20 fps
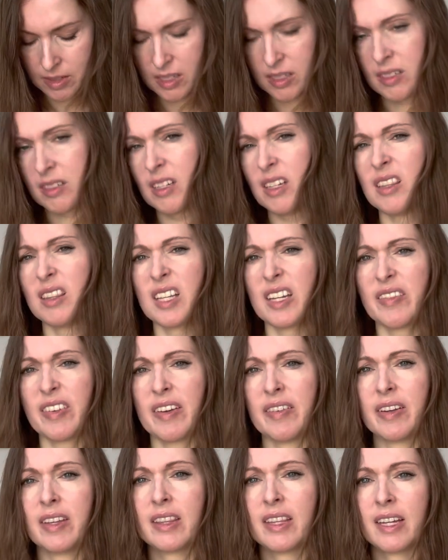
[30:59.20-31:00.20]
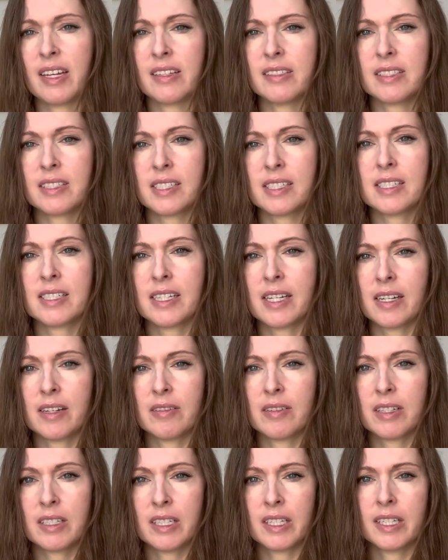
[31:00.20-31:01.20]
I didn't think I have anything else to share
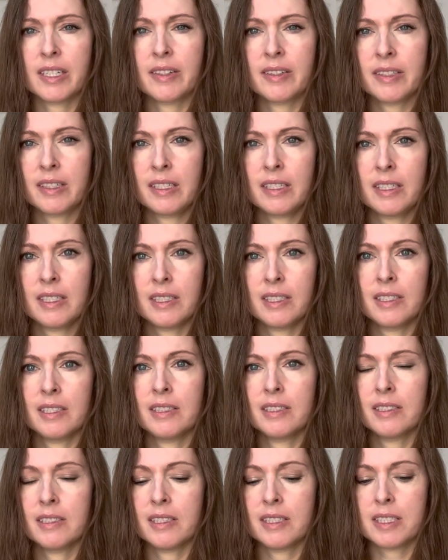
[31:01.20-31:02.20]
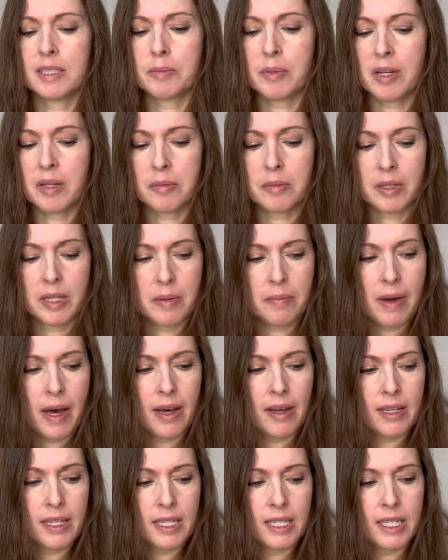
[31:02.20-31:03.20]
really. That's probably
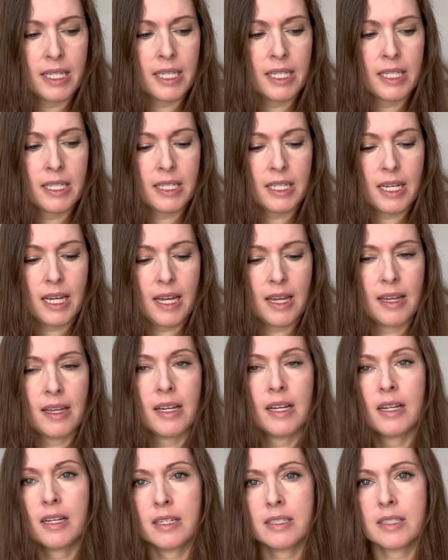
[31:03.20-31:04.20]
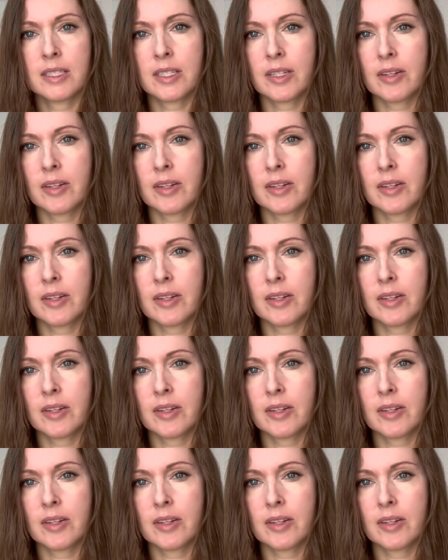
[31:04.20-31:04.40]
about it. So